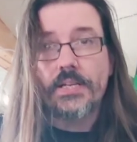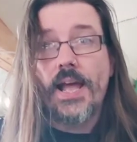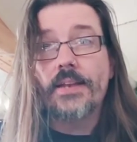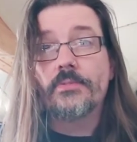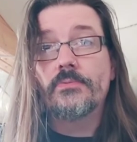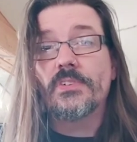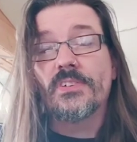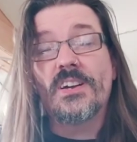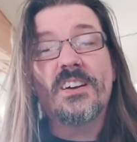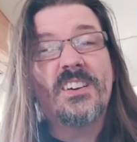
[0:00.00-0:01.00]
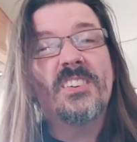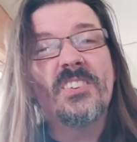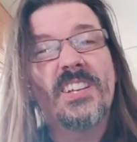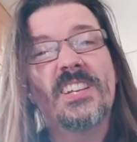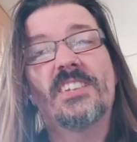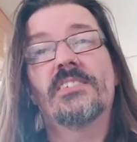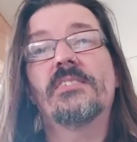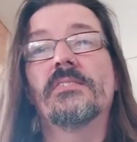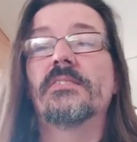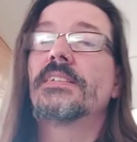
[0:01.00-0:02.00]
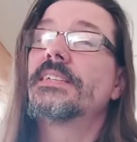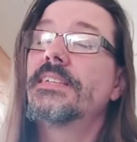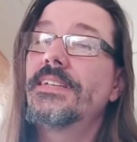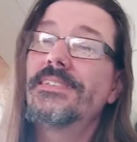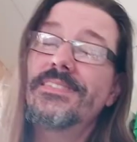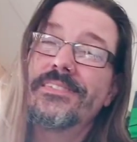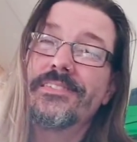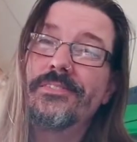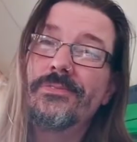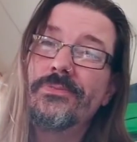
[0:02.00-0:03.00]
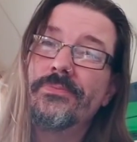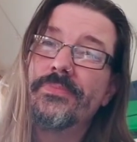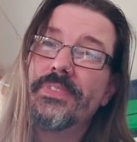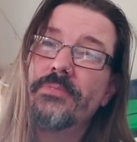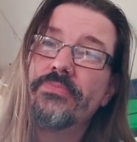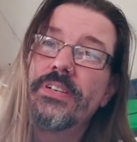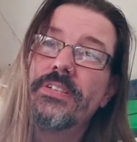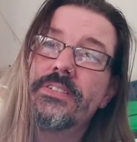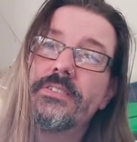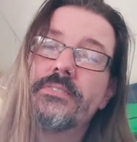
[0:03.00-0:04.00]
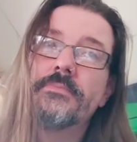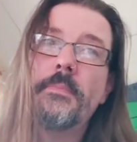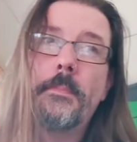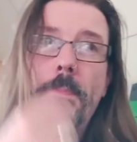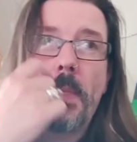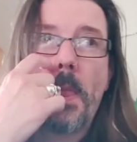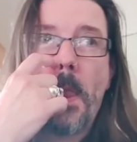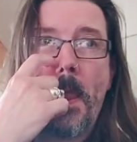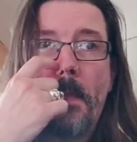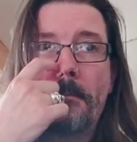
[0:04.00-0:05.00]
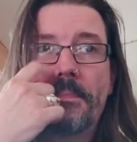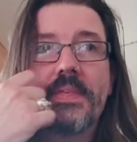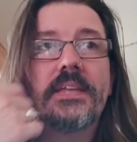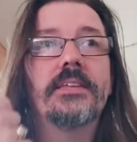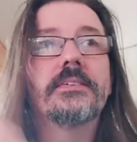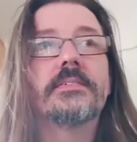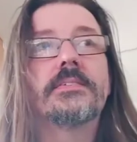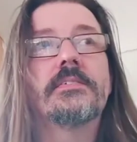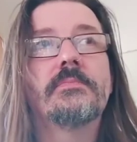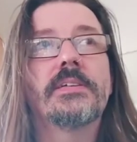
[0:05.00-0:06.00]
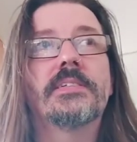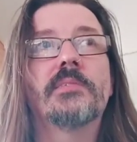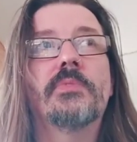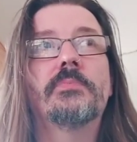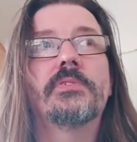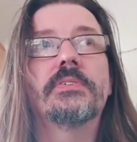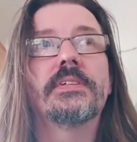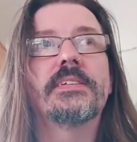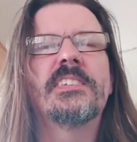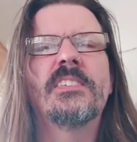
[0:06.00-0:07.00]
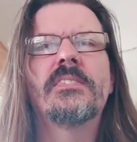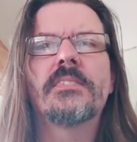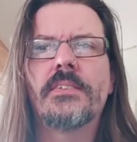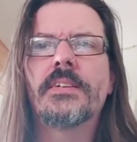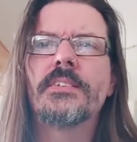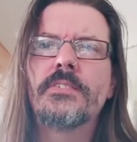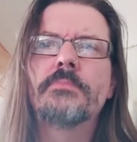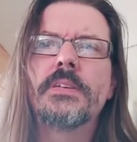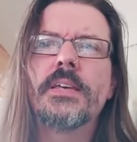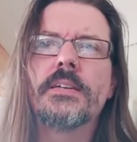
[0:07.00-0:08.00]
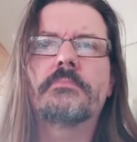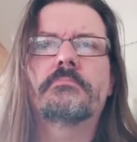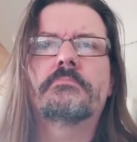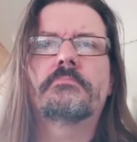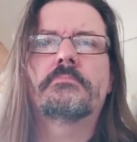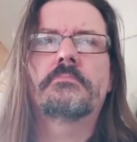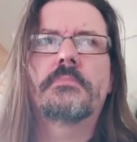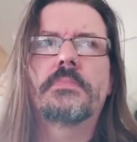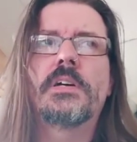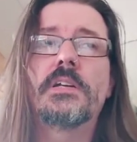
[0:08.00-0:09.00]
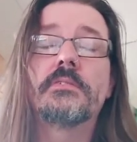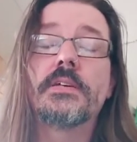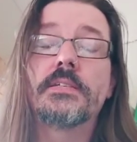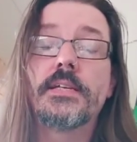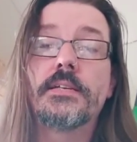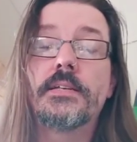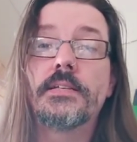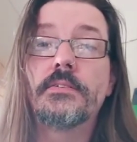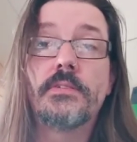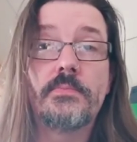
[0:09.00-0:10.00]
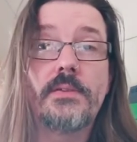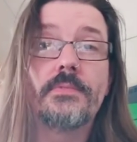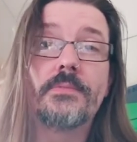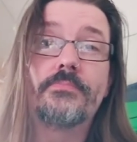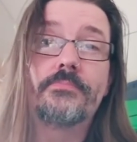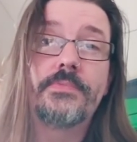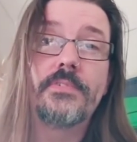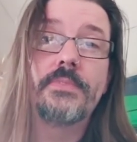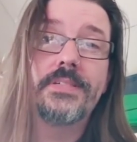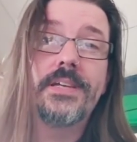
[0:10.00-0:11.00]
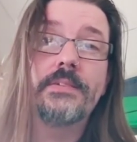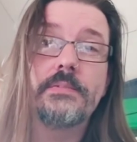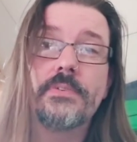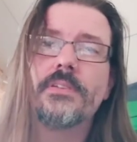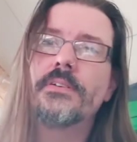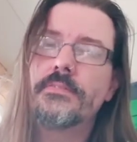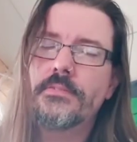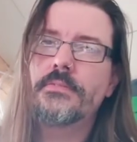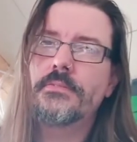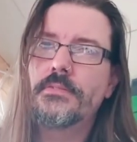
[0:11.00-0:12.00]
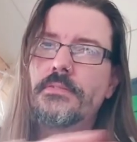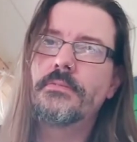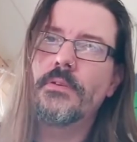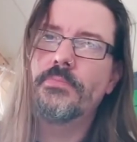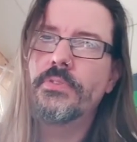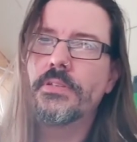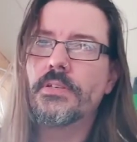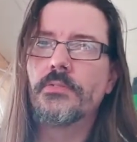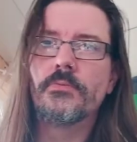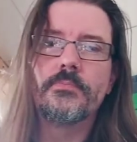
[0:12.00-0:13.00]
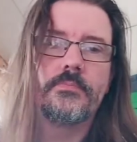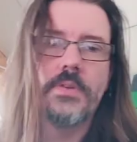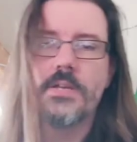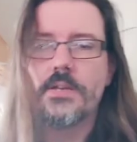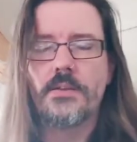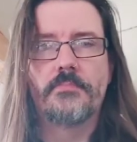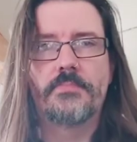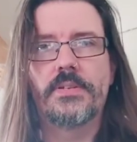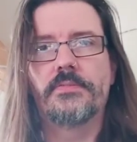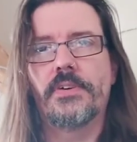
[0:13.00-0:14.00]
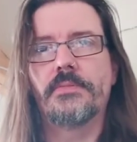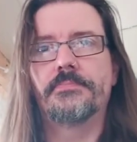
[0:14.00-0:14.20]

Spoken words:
And also, I kind of look at the guitar, it is kind of cool. The bridge, the Tune-o-matic I popped on there actually looks like it should be there. I know they technically do come out with a Tune-o-matic anyway, but I put the little bit of